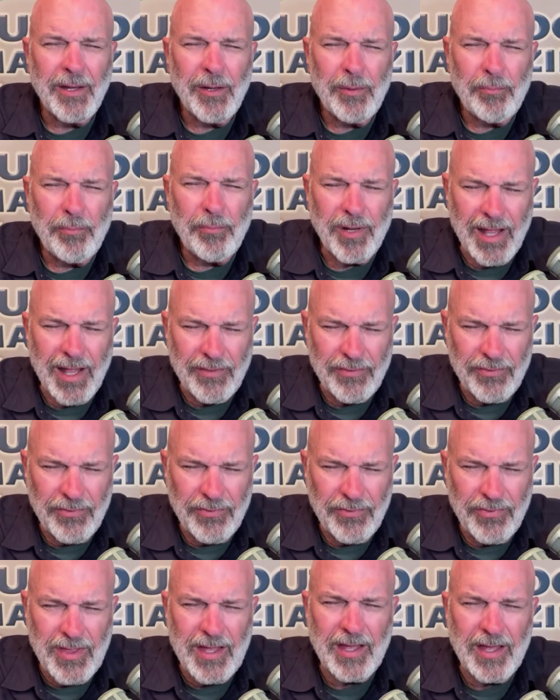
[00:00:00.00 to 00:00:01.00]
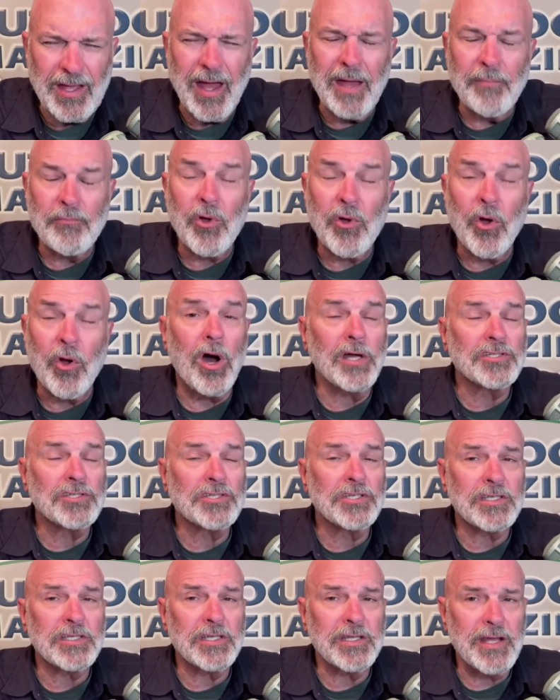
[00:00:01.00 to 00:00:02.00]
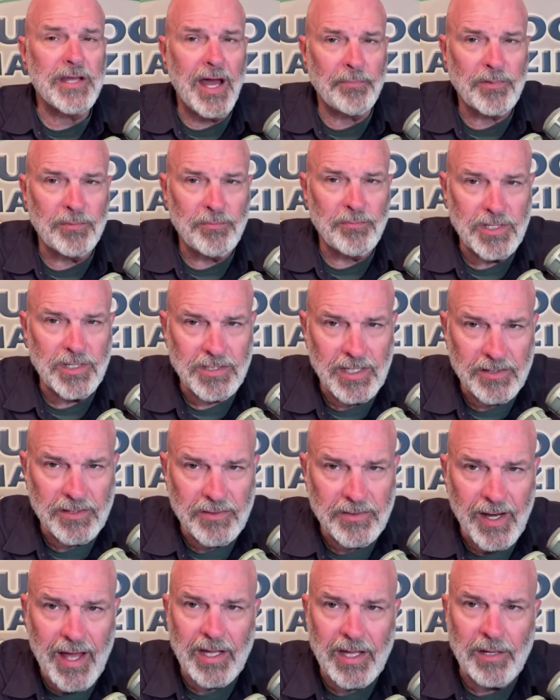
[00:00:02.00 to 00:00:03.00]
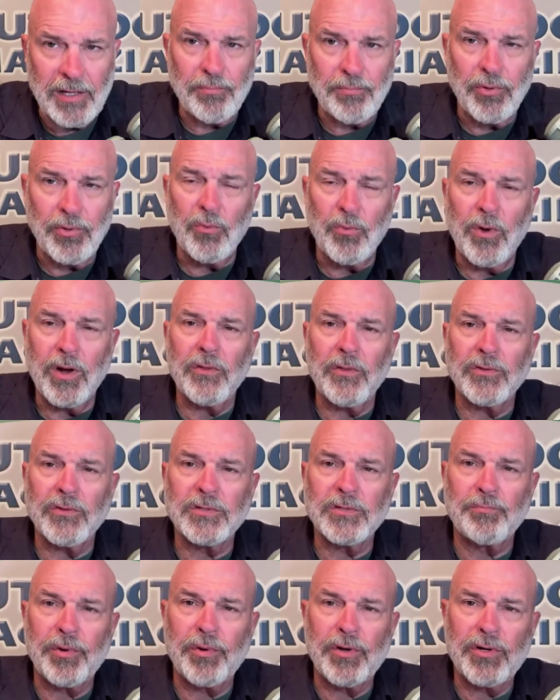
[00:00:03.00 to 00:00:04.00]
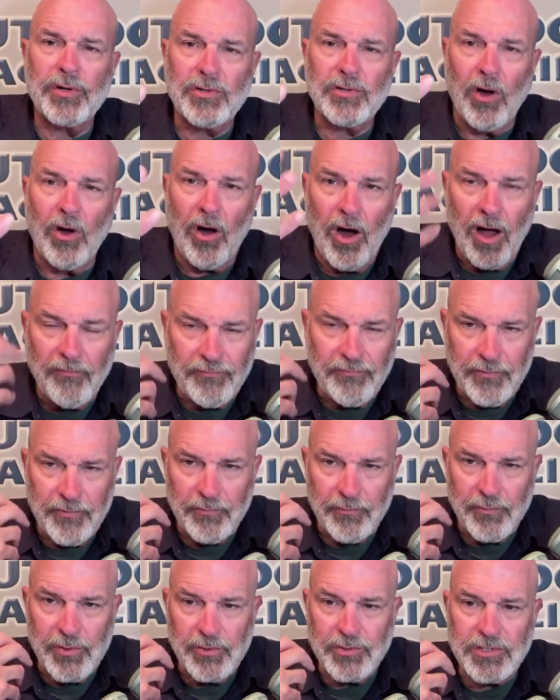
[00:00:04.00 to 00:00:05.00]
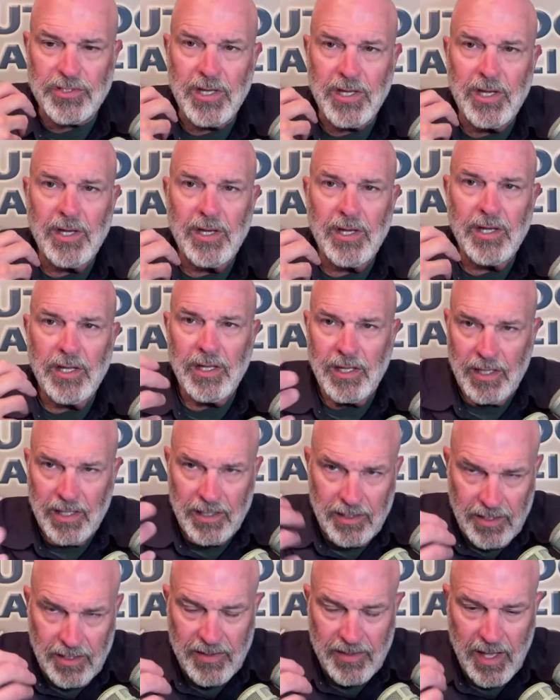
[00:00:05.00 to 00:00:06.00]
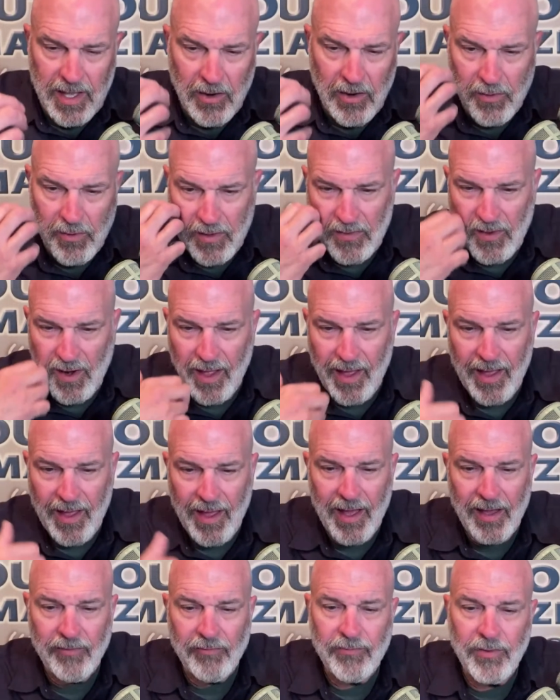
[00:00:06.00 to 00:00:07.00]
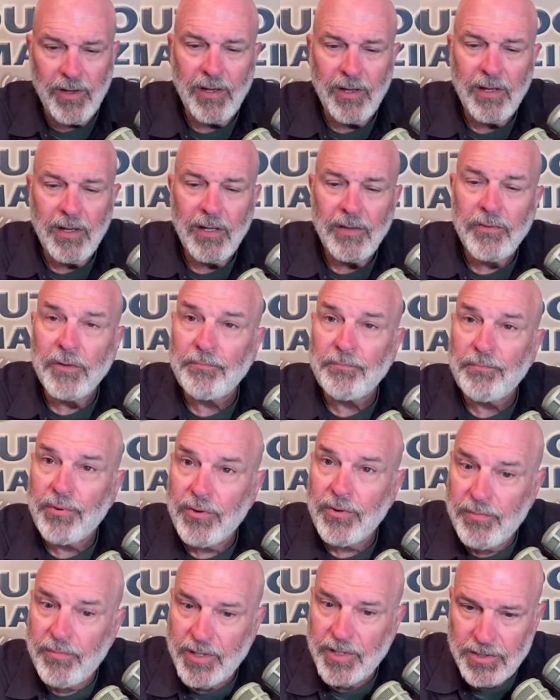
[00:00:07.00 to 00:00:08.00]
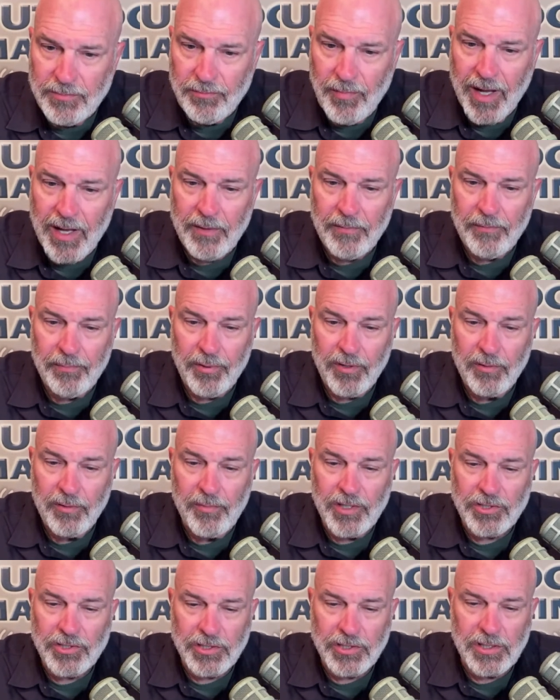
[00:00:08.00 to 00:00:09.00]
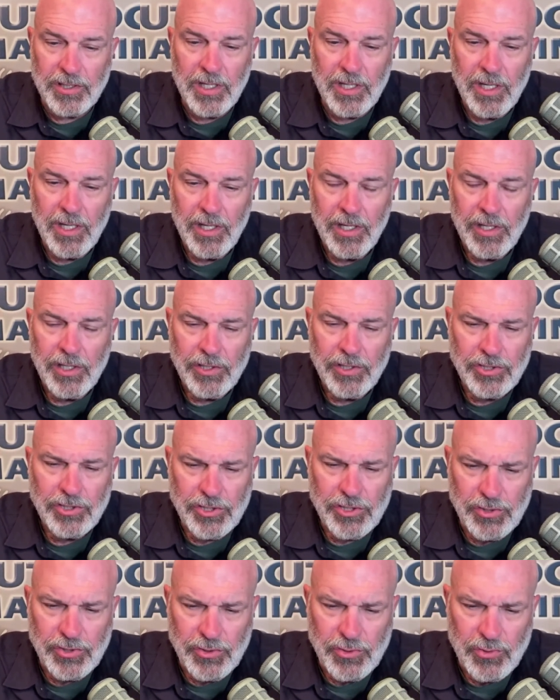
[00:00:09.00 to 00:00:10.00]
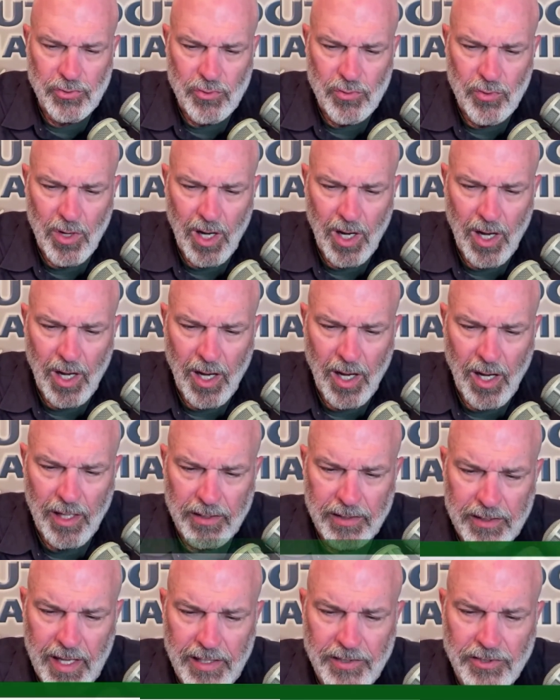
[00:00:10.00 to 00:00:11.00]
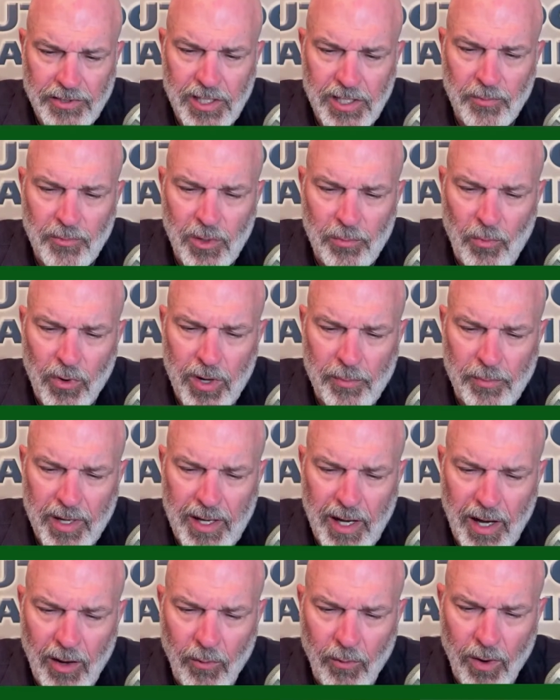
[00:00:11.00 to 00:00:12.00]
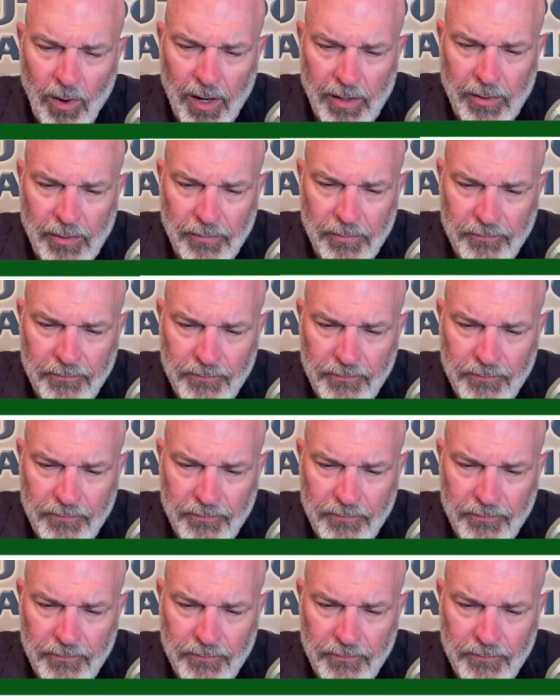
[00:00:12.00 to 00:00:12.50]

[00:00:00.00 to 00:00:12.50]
but I think I am cautiously optimistic that I can pull one of those birds off the roost into the area that I have the permission, my permission to uh, hunt. Hey, Jim, good morning, buddy. How are you?